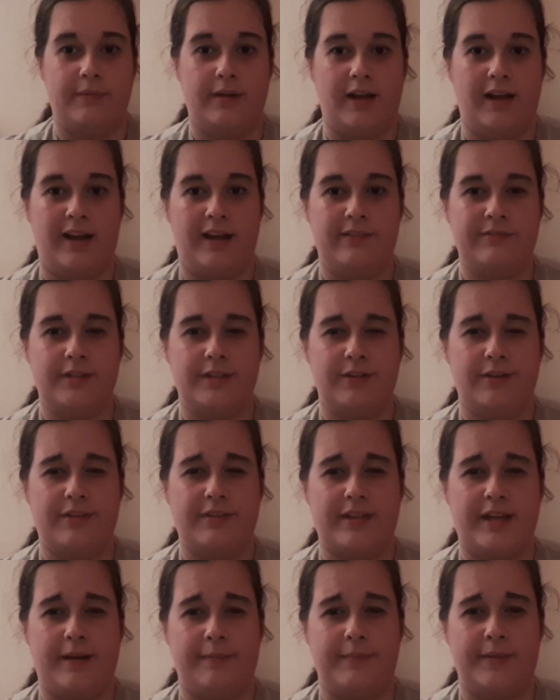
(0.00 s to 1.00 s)
I haven't got
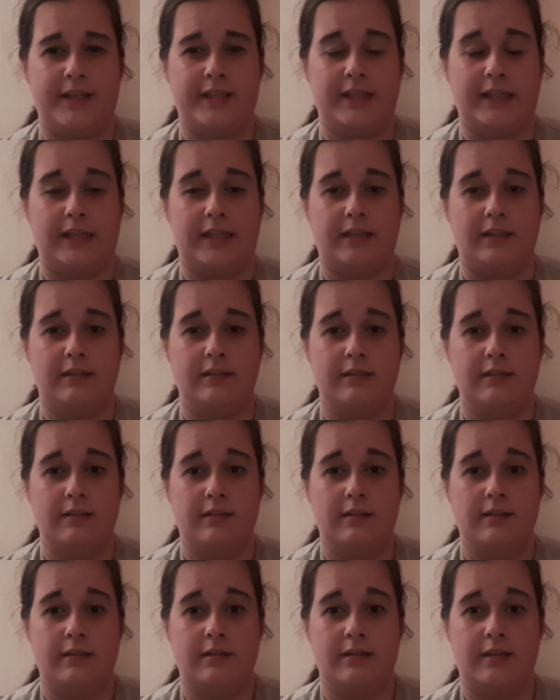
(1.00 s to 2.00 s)
that many,
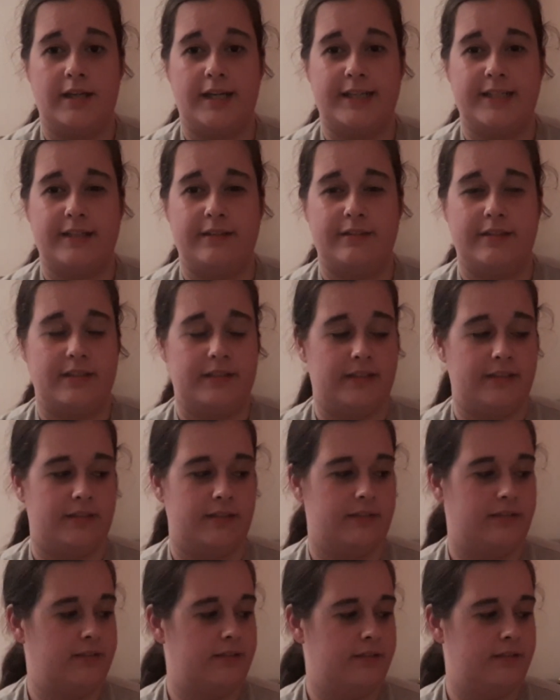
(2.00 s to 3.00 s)
I don't think.
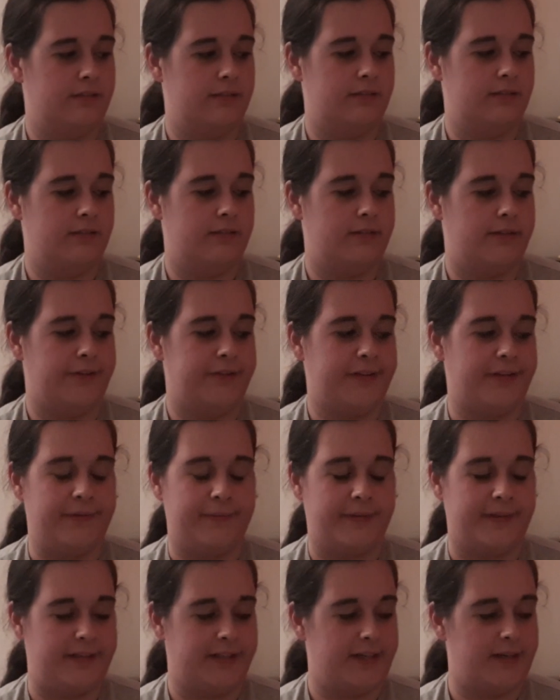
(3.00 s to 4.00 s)
Although
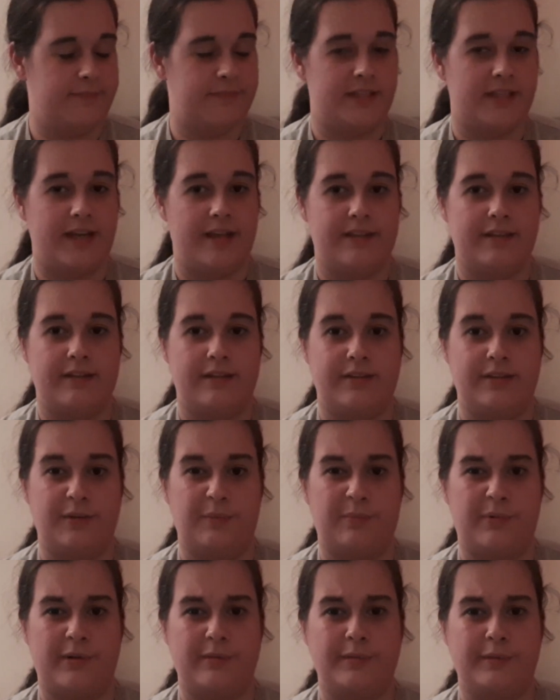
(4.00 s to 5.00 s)
when I get them together, there'll
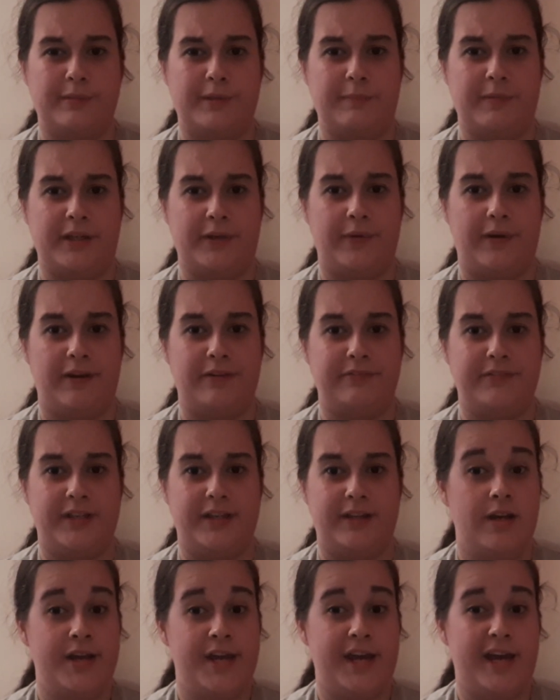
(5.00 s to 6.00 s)
probably be quite a
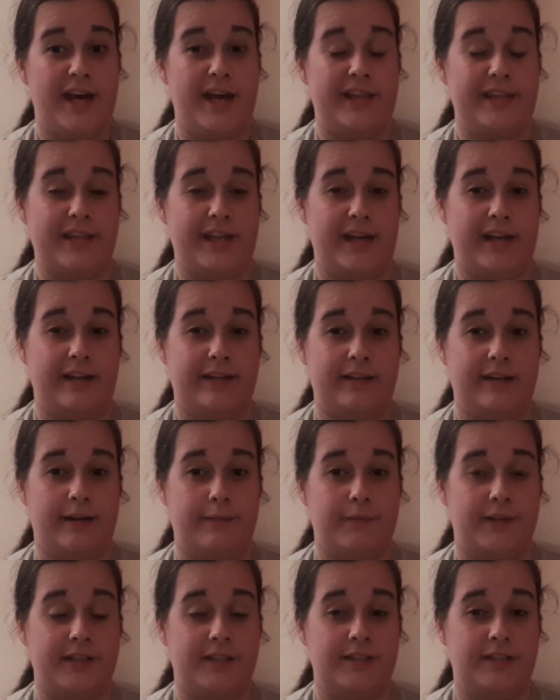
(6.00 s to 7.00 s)
few. And then I'm
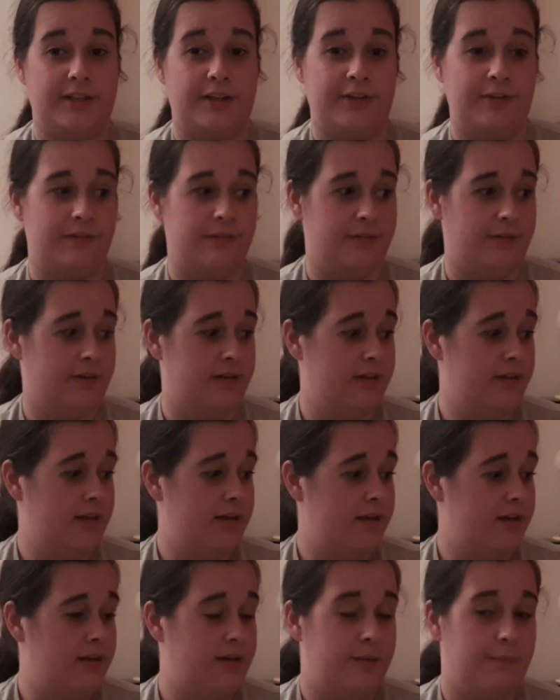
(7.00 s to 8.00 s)
going to do
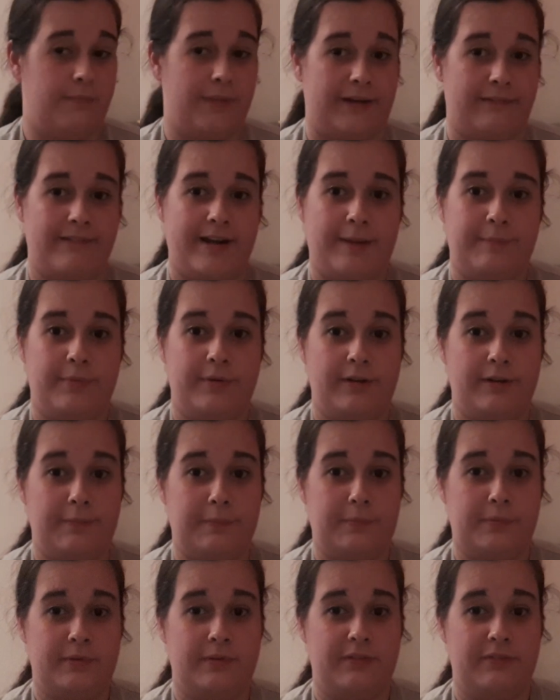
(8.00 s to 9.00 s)
my wrap up
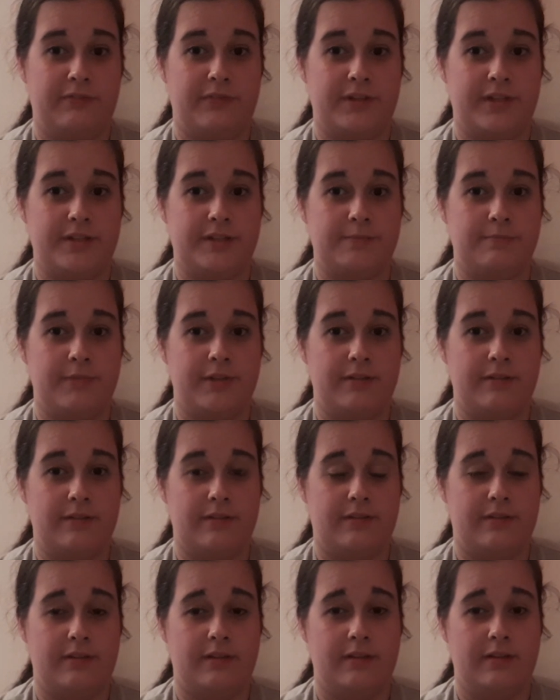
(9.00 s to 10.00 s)
for this month.
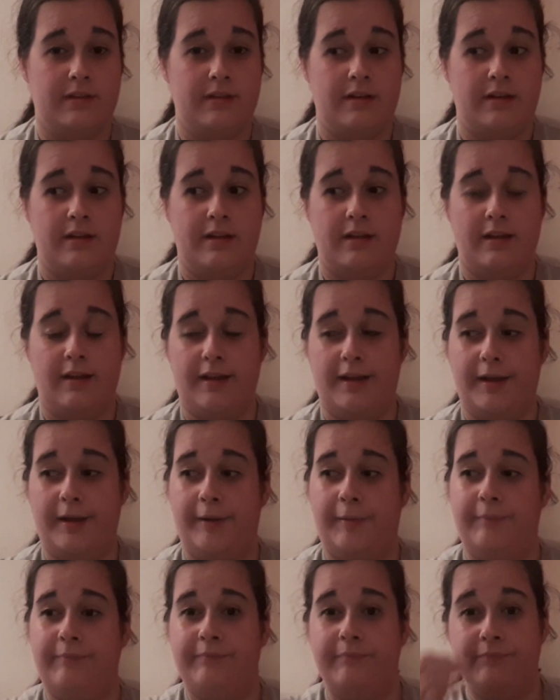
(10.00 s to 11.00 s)

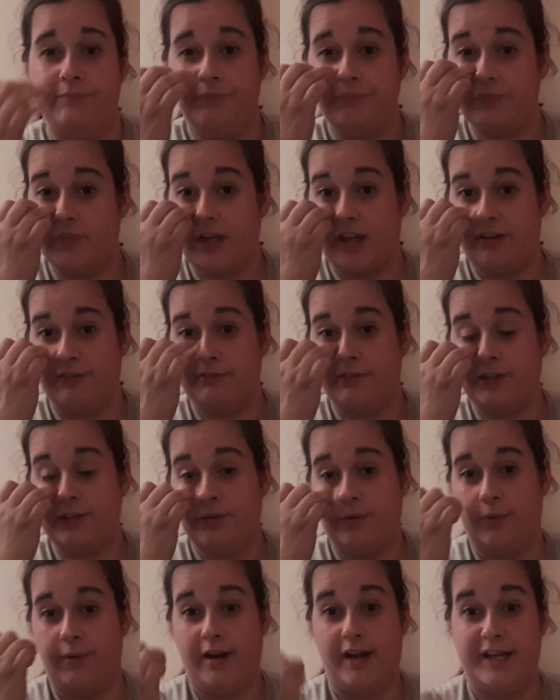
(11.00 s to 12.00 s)
I've read
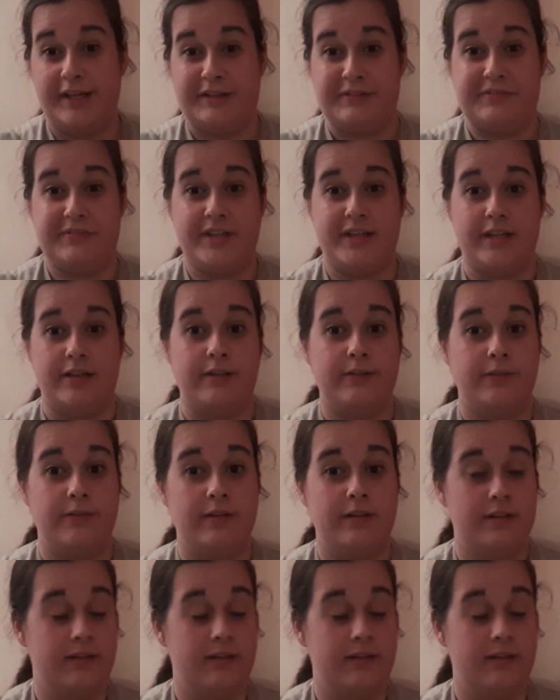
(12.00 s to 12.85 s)
quite a few.